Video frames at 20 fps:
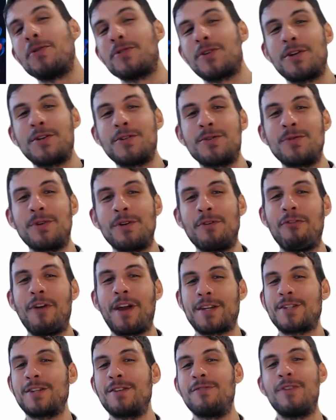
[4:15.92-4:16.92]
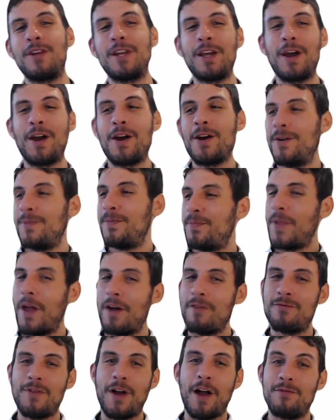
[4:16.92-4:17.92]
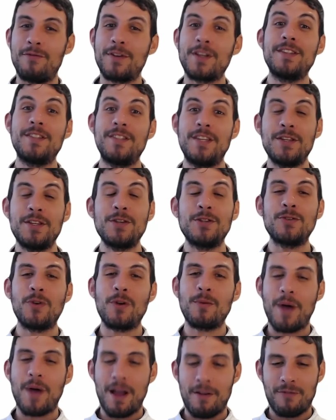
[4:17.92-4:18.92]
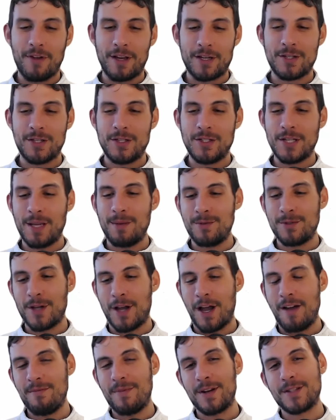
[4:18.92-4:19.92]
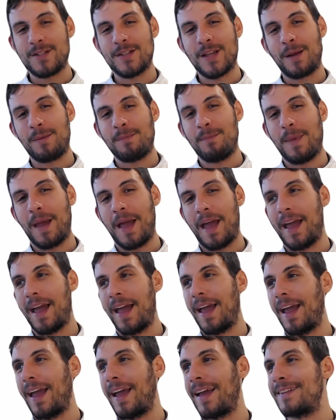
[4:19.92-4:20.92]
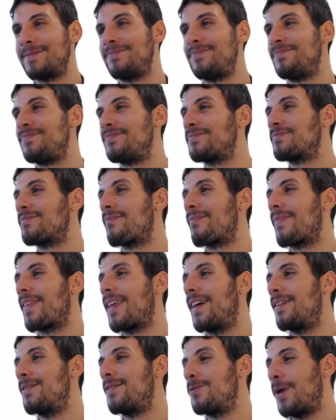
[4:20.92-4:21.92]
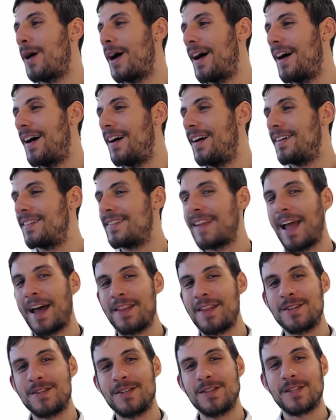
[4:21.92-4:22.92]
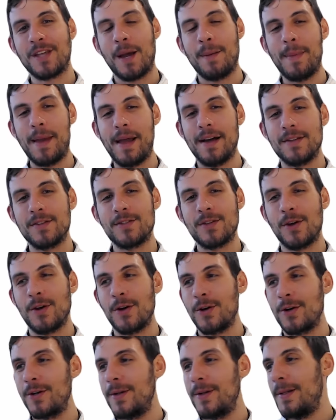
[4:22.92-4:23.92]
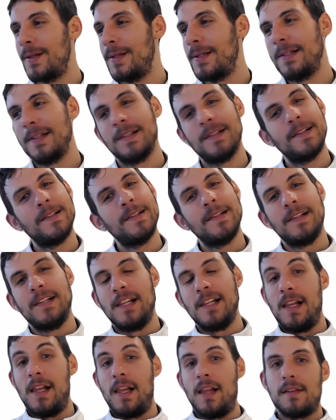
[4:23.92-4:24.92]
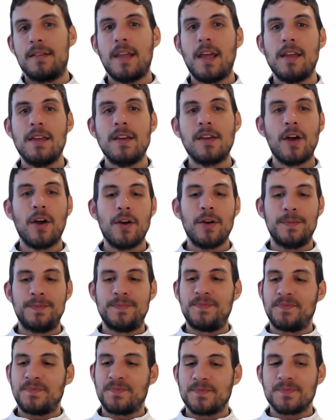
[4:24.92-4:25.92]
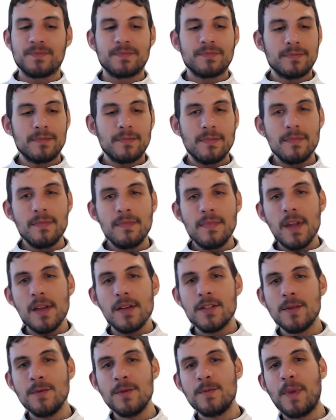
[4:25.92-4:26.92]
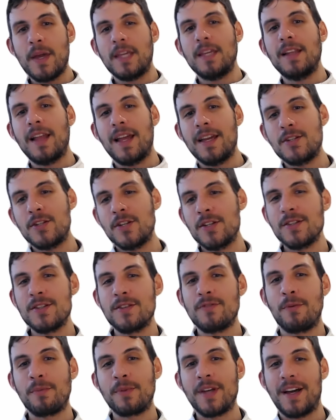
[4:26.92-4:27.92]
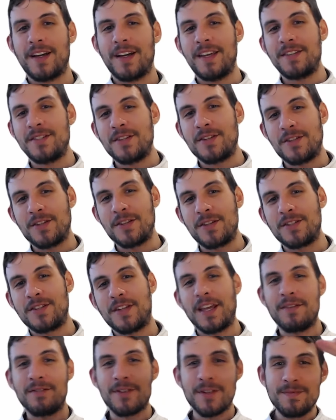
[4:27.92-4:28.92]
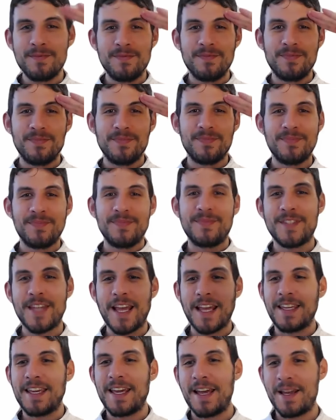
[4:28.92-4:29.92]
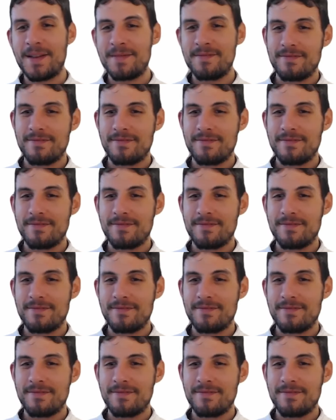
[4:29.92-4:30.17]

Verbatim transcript: I was going to do an affection video. I've, I've continued doing my affection deep dive, but it's like, man, wow, now this has come out. So there you go. Some speculations from Cuck Existence, Steven. Take care.